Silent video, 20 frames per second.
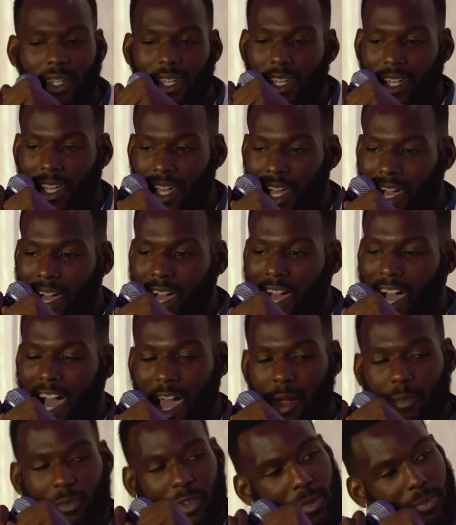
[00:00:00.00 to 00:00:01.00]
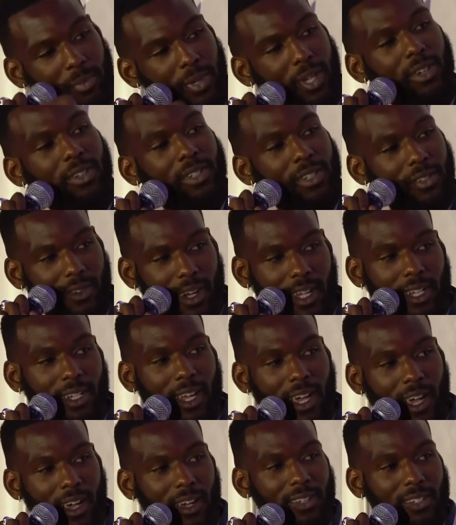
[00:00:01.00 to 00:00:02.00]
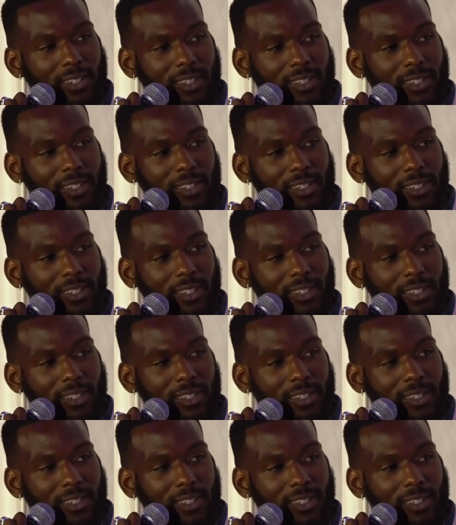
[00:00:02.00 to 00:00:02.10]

But I'm rebuilding right now.